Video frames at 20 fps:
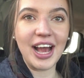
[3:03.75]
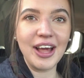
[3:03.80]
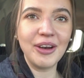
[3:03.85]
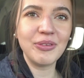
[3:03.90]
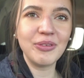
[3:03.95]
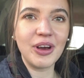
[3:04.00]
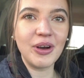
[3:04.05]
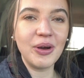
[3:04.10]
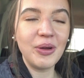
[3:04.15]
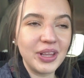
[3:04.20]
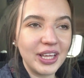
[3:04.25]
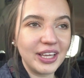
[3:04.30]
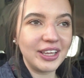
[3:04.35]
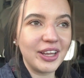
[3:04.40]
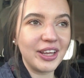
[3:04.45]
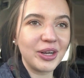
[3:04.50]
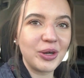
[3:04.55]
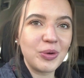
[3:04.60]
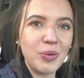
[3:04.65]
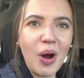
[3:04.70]
I don't know, like
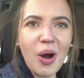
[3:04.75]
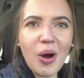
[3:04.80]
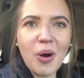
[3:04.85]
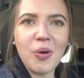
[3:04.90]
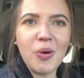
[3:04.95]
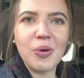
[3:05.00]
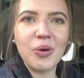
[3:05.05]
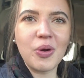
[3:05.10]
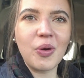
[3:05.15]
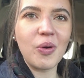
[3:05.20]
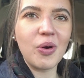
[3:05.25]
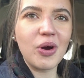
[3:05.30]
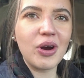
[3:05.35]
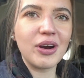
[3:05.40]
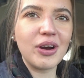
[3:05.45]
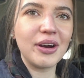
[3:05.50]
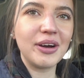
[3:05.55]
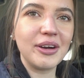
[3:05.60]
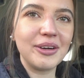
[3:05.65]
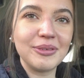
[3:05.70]
get just a quote
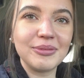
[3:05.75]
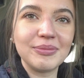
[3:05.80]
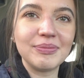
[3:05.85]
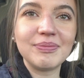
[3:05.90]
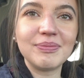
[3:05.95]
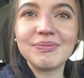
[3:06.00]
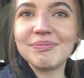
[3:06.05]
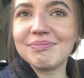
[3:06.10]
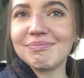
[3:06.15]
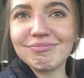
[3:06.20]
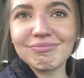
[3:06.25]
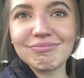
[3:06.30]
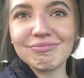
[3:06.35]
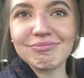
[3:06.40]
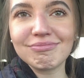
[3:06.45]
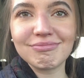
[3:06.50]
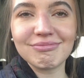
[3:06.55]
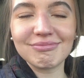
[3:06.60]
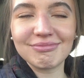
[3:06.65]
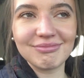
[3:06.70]
or fixed or...
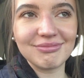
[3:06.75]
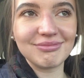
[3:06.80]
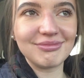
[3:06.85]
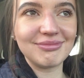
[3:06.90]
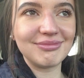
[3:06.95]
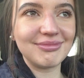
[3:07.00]
what.